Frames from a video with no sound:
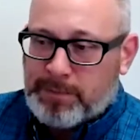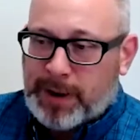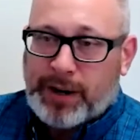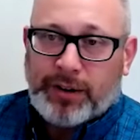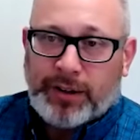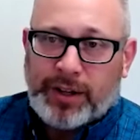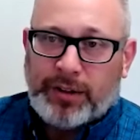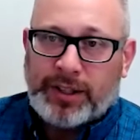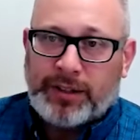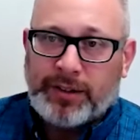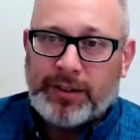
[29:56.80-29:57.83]

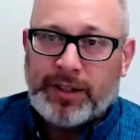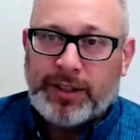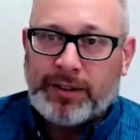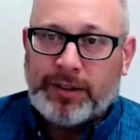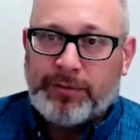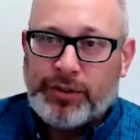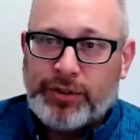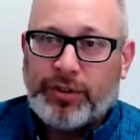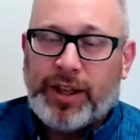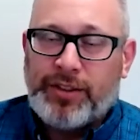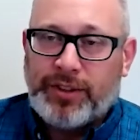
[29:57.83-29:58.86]
paralleling and
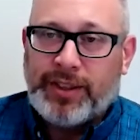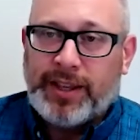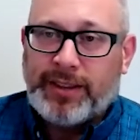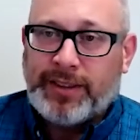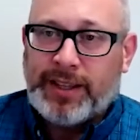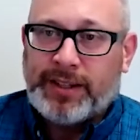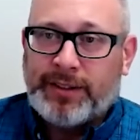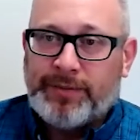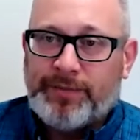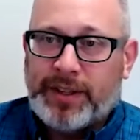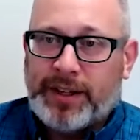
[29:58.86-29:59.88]
visualizing that
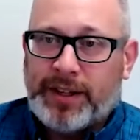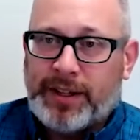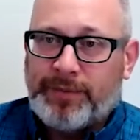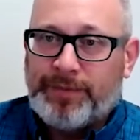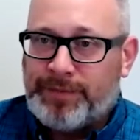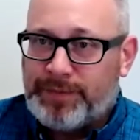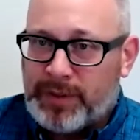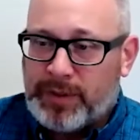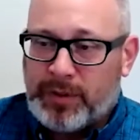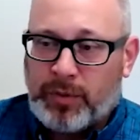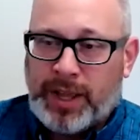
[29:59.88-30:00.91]
data,
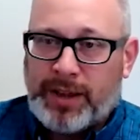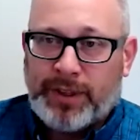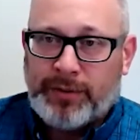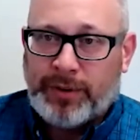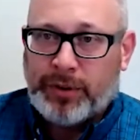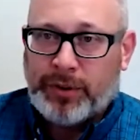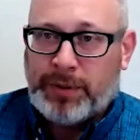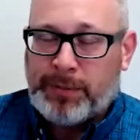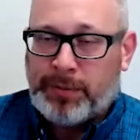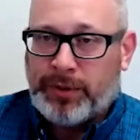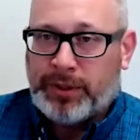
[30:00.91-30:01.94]
we have to have other
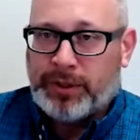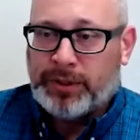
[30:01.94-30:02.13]
people that